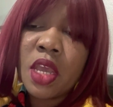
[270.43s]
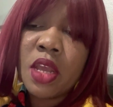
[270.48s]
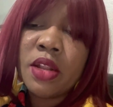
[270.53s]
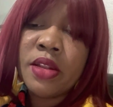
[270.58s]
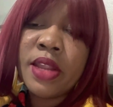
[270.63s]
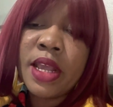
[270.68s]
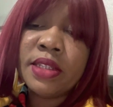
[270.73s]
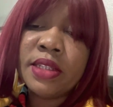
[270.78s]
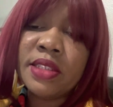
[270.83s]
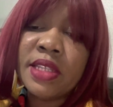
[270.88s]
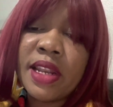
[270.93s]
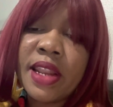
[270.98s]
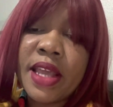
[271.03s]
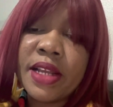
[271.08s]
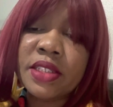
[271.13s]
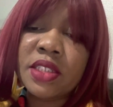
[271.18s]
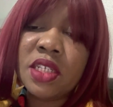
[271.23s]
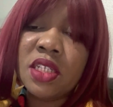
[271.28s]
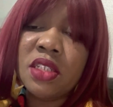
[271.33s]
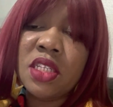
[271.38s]
they
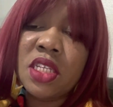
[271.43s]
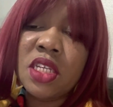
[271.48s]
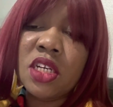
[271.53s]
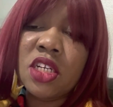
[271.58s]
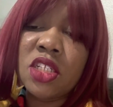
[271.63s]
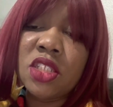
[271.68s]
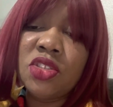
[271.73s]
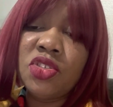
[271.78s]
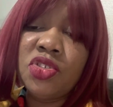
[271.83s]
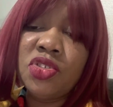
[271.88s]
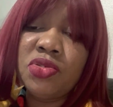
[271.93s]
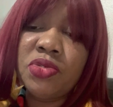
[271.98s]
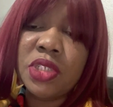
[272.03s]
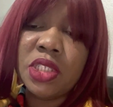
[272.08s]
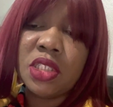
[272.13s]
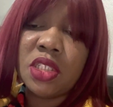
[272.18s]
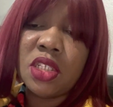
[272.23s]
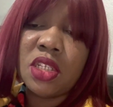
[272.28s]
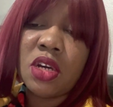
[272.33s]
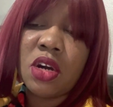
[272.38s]
selected the
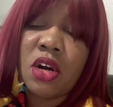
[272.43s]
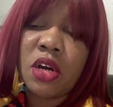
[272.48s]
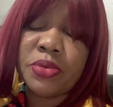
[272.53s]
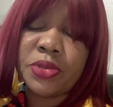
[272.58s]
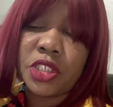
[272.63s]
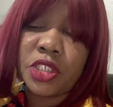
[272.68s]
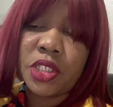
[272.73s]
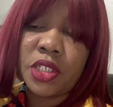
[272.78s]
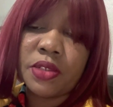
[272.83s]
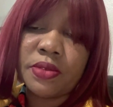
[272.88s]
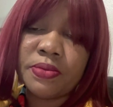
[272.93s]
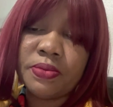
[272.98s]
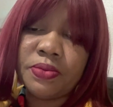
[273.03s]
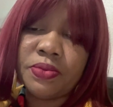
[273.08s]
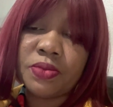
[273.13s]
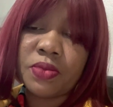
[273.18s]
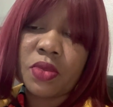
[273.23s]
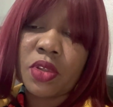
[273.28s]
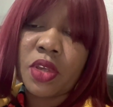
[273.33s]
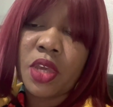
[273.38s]
annuity option,
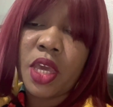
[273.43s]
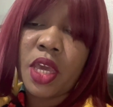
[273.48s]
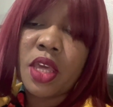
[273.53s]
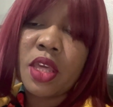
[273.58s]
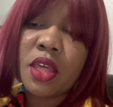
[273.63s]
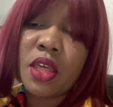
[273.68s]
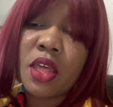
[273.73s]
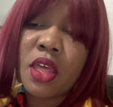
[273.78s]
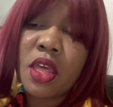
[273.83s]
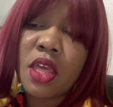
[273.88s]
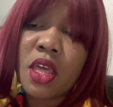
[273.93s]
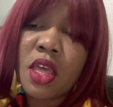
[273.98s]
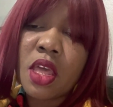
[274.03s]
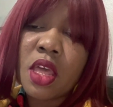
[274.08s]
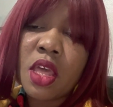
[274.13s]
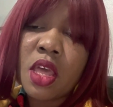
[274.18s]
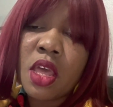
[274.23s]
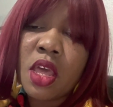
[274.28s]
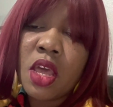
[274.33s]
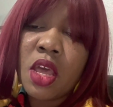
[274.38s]
okay?
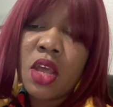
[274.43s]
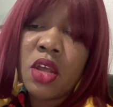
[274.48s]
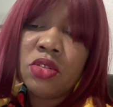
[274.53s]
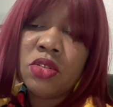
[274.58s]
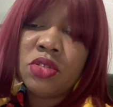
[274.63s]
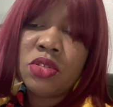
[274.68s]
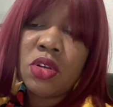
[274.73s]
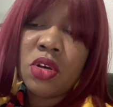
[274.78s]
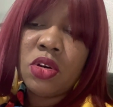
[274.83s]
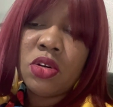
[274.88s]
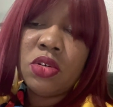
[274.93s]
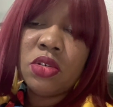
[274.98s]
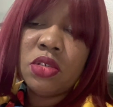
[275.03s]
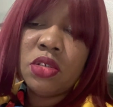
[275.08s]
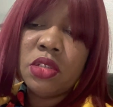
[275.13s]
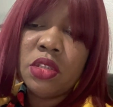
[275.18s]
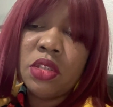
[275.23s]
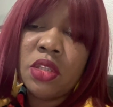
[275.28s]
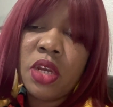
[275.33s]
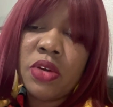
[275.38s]

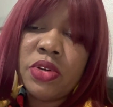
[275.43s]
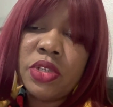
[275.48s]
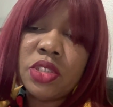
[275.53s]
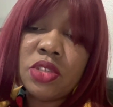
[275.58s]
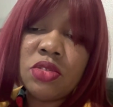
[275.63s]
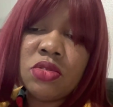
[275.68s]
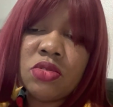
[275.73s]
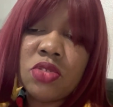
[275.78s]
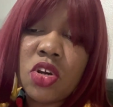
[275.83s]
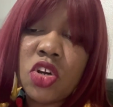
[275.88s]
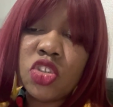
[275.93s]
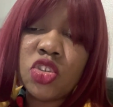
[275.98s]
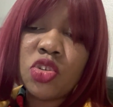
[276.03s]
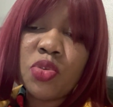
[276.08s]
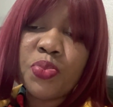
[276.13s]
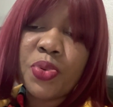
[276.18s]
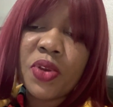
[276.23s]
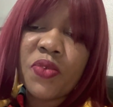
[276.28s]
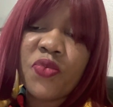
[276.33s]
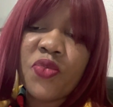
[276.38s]
So there is no
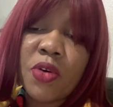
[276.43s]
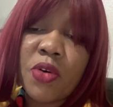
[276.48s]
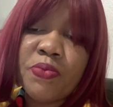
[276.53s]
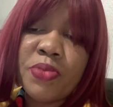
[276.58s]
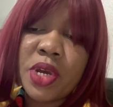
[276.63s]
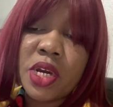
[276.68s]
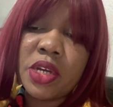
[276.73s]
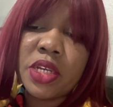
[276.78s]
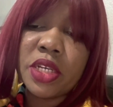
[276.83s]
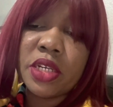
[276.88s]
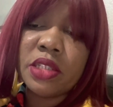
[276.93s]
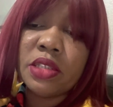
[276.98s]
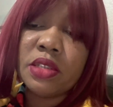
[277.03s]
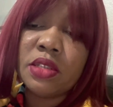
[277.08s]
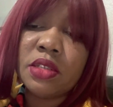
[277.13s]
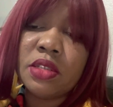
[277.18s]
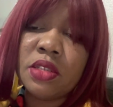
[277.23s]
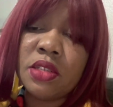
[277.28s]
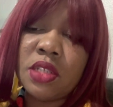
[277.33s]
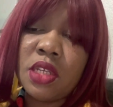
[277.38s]
$2.4 billion
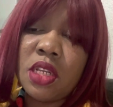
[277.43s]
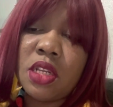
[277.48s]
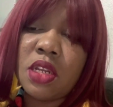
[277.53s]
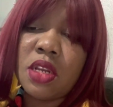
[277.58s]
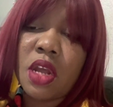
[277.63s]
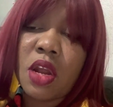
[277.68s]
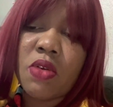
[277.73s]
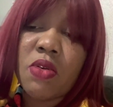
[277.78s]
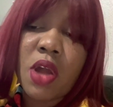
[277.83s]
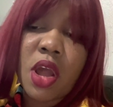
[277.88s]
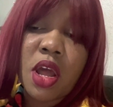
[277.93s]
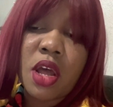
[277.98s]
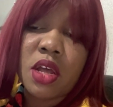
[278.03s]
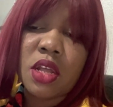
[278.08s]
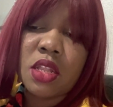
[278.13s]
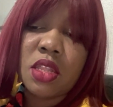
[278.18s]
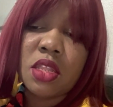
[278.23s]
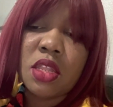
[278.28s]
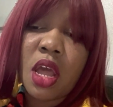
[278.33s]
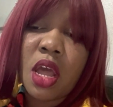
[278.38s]
sitting
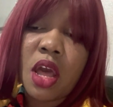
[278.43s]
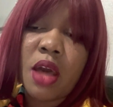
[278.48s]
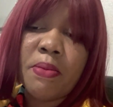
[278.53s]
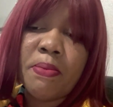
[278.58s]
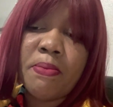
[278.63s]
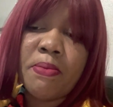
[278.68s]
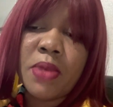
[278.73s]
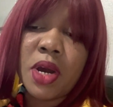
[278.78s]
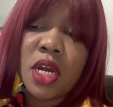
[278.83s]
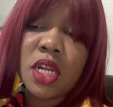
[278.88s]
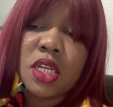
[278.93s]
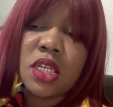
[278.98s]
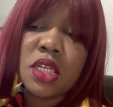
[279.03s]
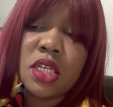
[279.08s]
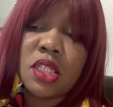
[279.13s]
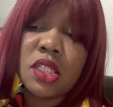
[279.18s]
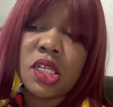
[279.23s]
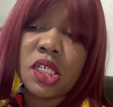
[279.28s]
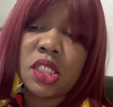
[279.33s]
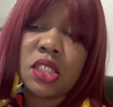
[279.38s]
around. That
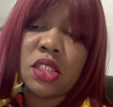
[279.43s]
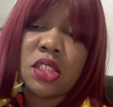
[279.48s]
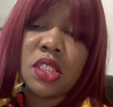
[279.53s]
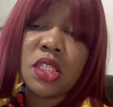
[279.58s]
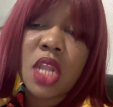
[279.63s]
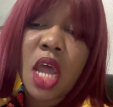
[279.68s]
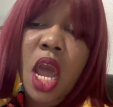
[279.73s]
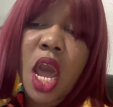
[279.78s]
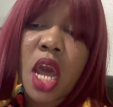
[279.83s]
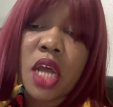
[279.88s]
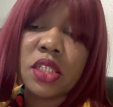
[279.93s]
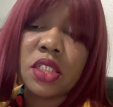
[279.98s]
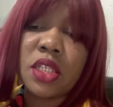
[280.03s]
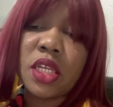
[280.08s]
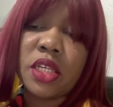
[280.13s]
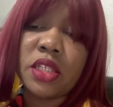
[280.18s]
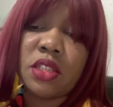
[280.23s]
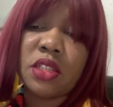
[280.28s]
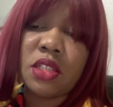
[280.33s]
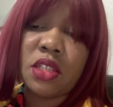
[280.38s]
money does not
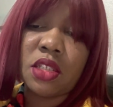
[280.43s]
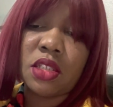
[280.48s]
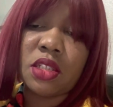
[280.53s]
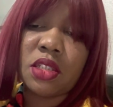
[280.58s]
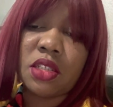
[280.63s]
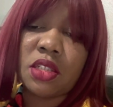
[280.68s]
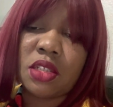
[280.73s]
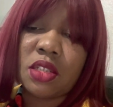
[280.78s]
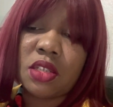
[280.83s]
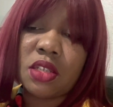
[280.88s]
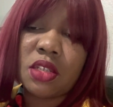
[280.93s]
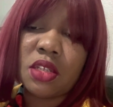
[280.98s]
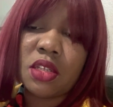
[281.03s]
exist.